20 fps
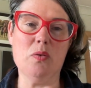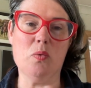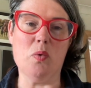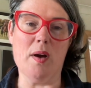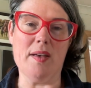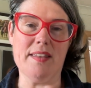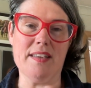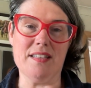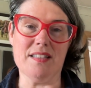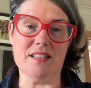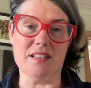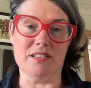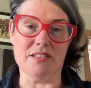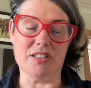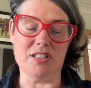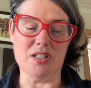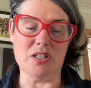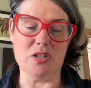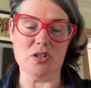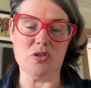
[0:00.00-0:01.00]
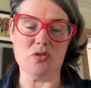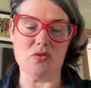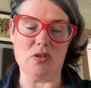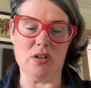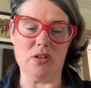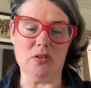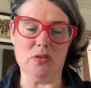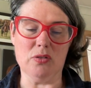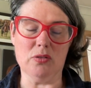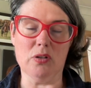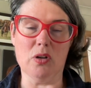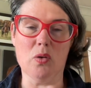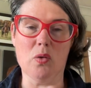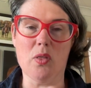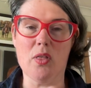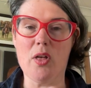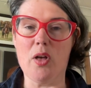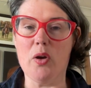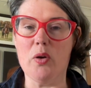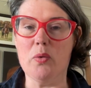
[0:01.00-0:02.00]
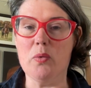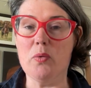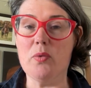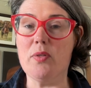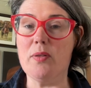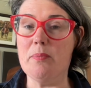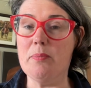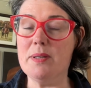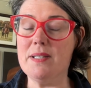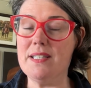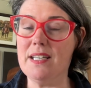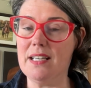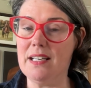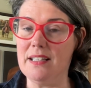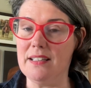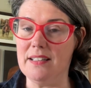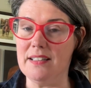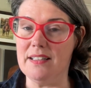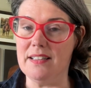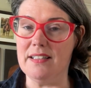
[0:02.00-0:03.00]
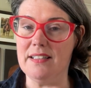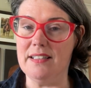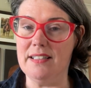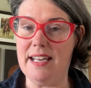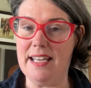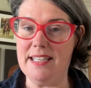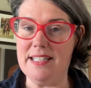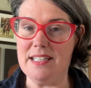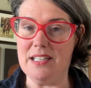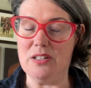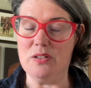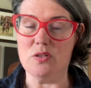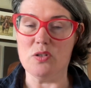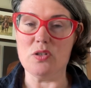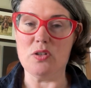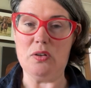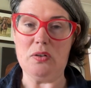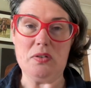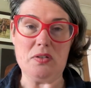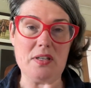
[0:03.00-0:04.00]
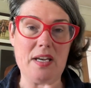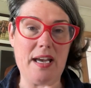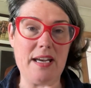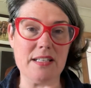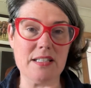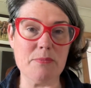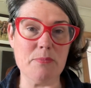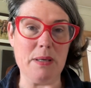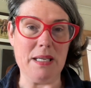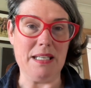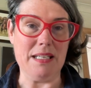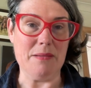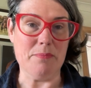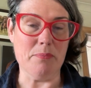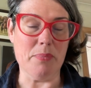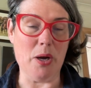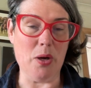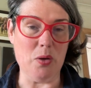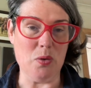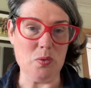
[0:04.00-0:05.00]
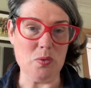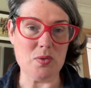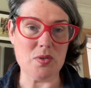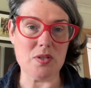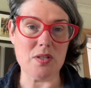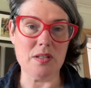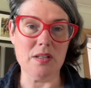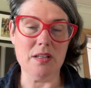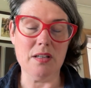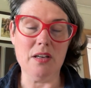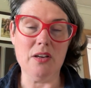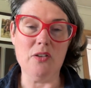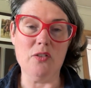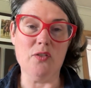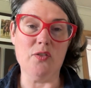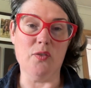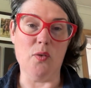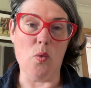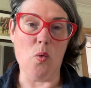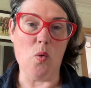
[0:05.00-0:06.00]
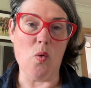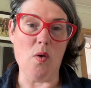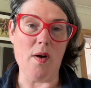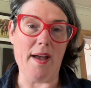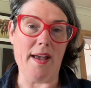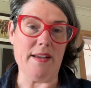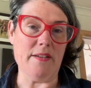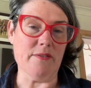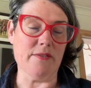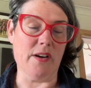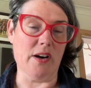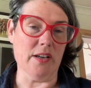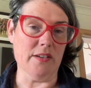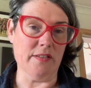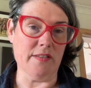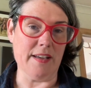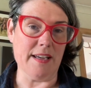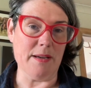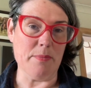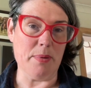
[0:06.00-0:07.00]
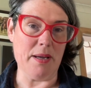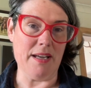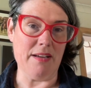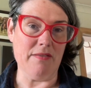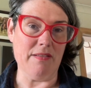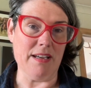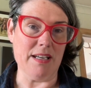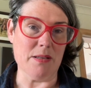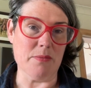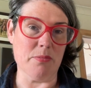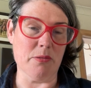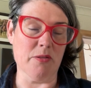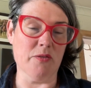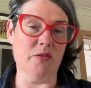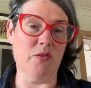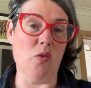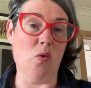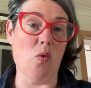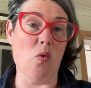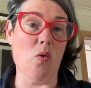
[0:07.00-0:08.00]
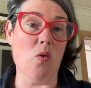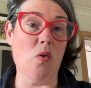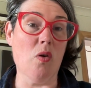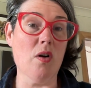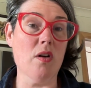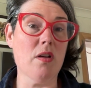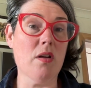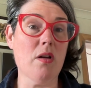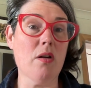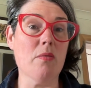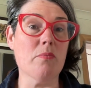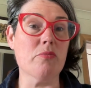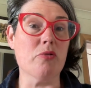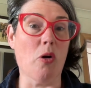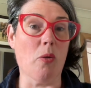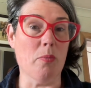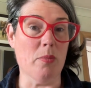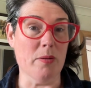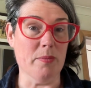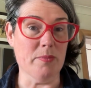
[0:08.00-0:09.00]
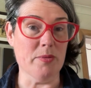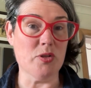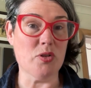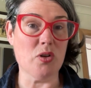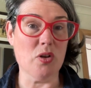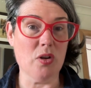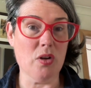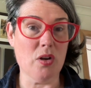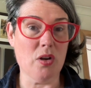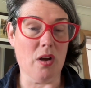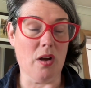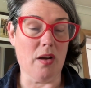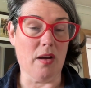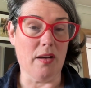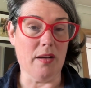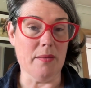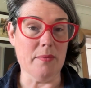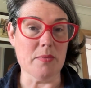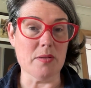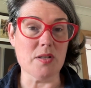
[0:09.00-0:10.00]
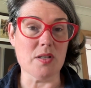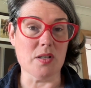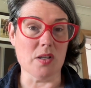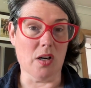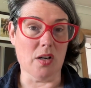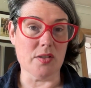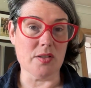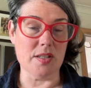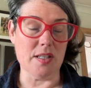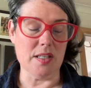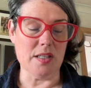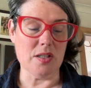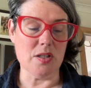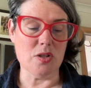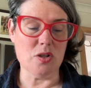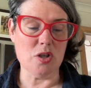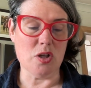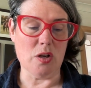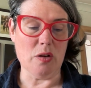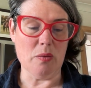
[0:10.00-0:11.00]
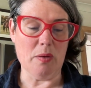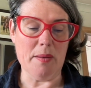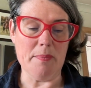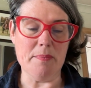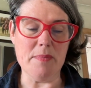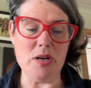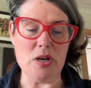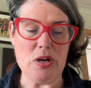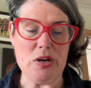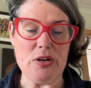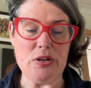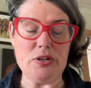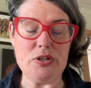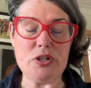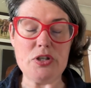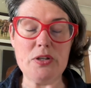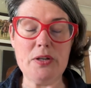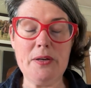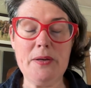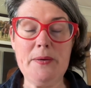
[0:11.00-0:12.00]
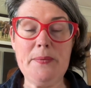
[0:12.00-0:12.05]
where they started to struggle. Although the particular lady concerned had been in post for a 5-year period before problems started to emerge.